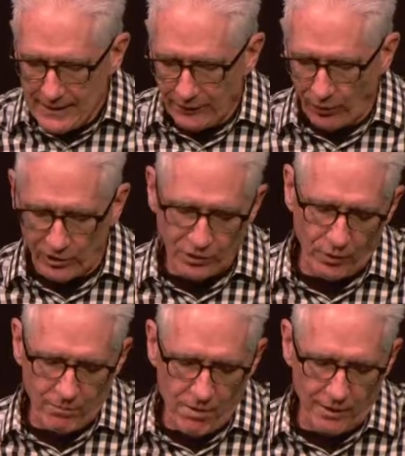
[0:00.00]
Notice
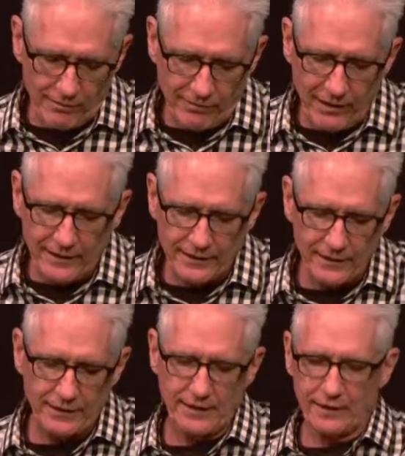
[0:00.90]
what Mark writes.
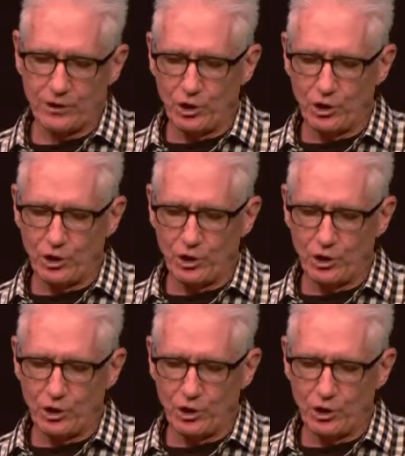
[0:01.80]
He says,